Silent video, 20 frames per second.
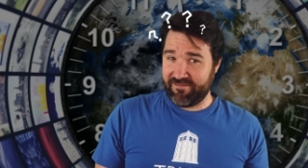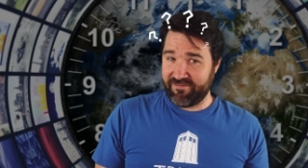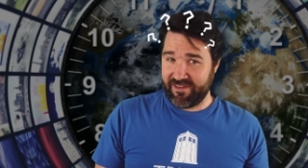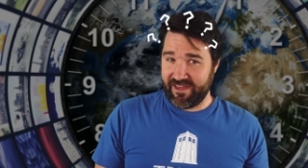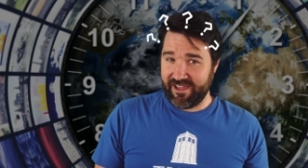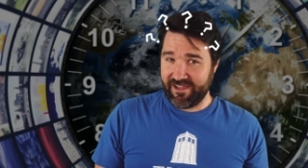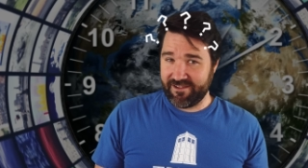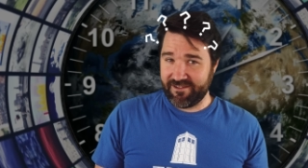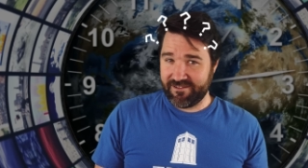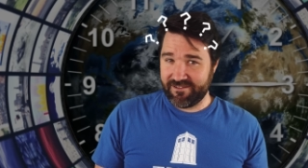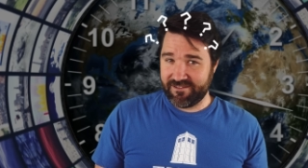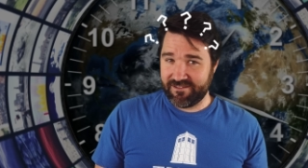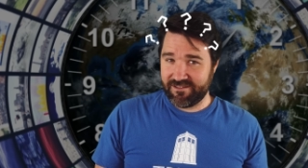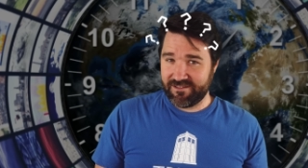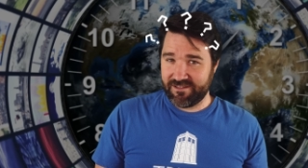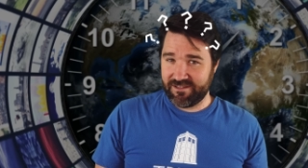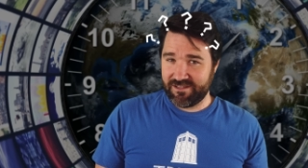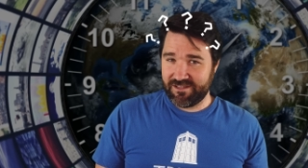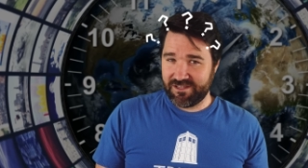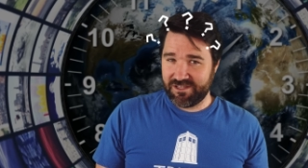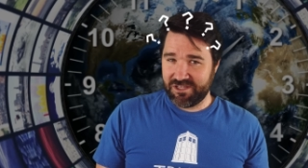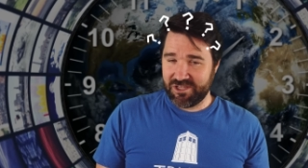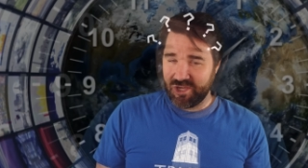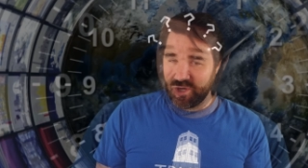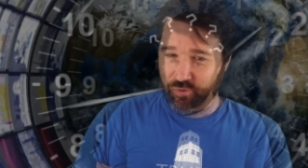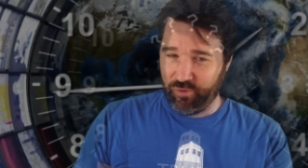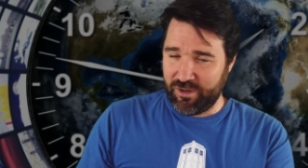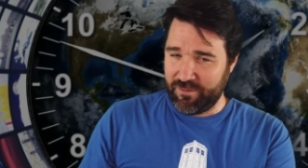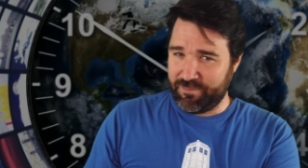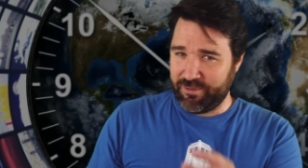have they?
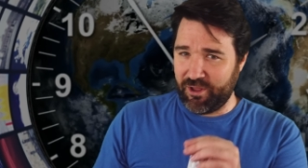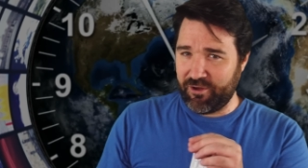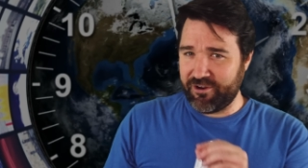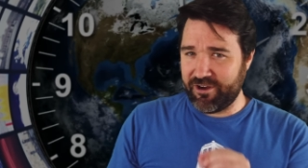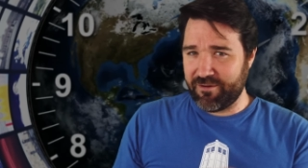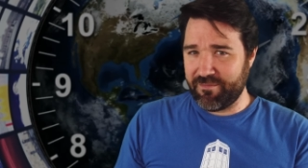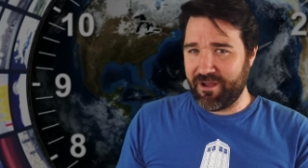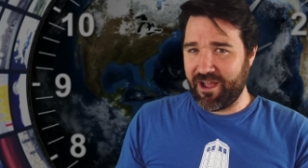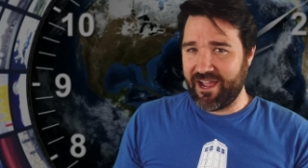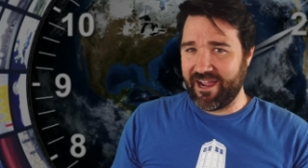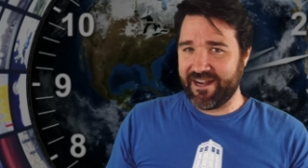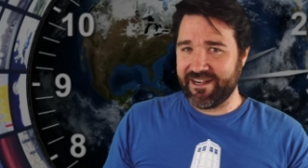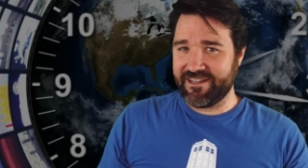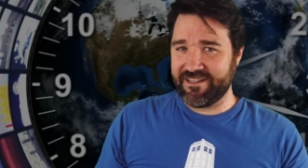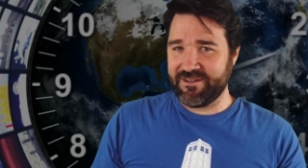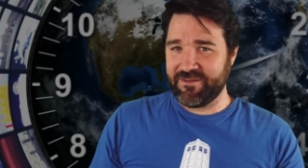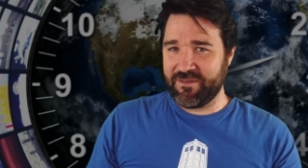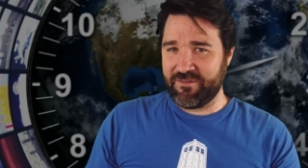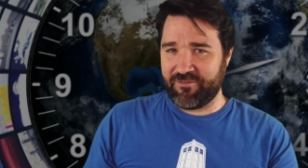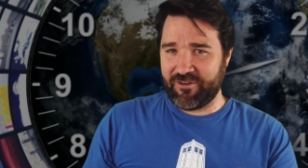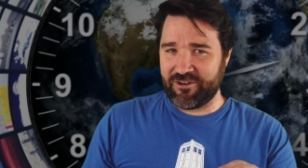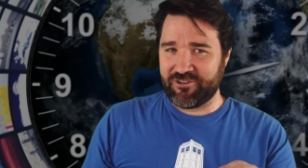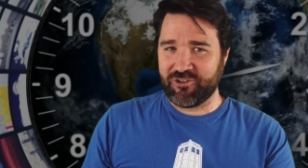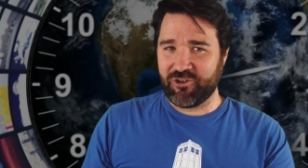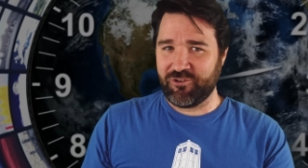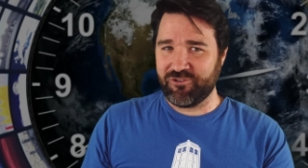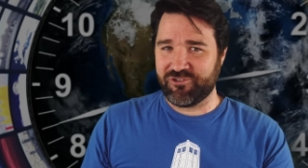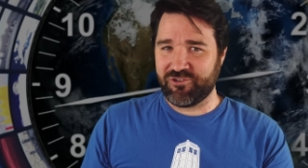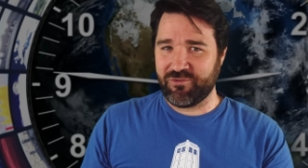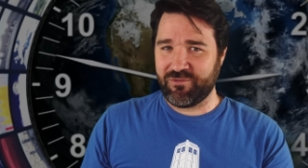Would it blow your mind if I
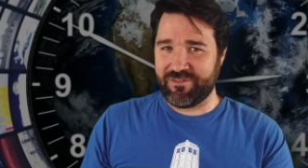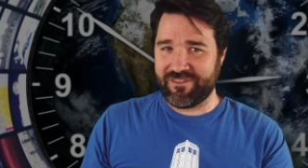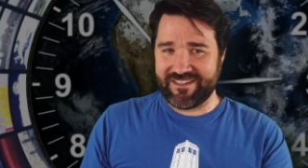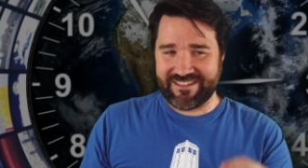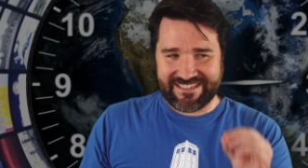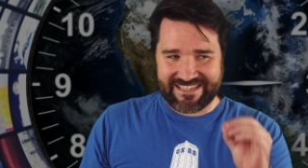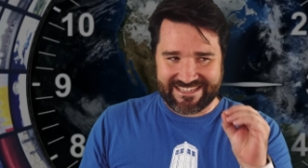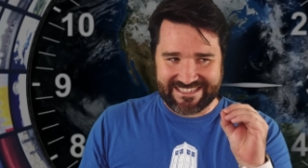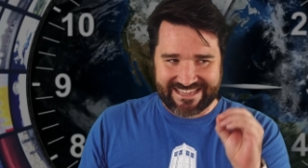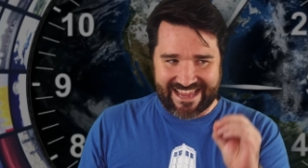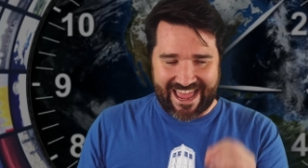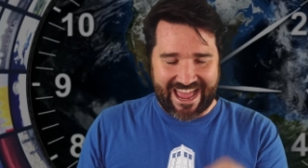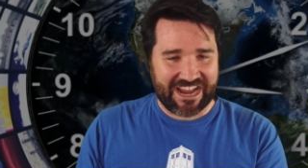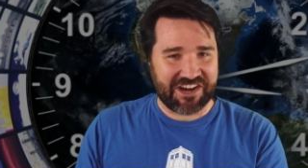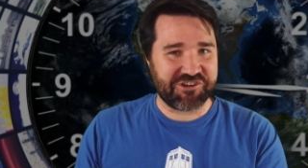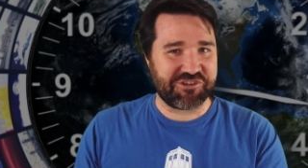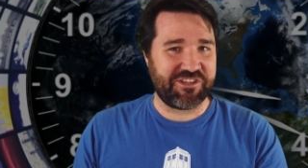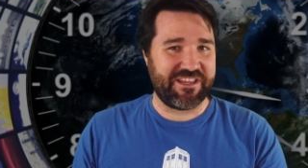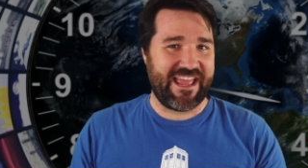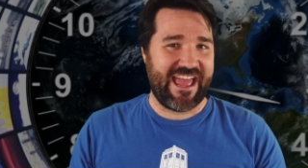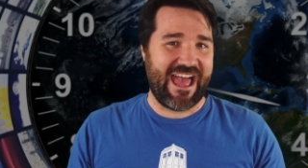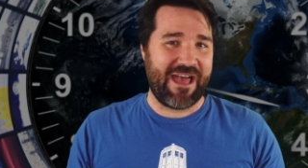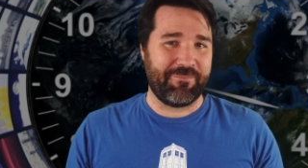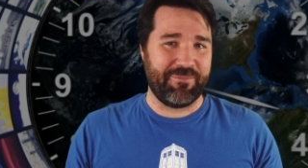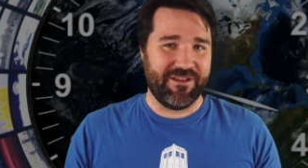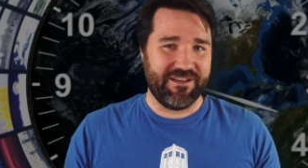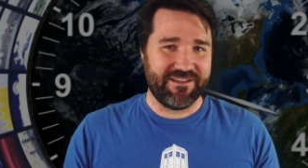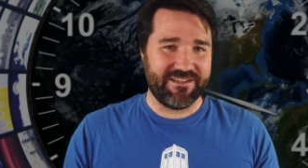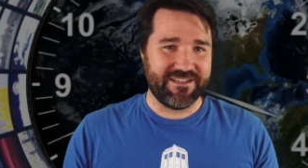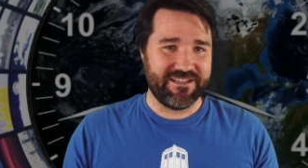told you this has actually
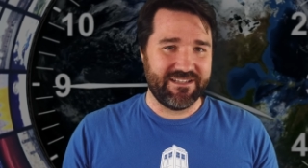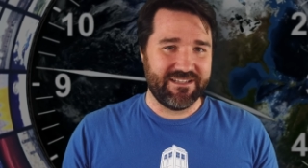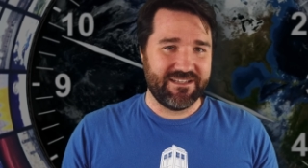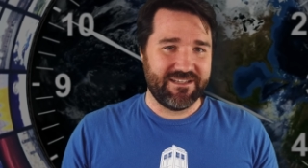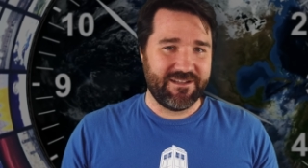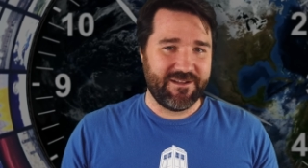happened?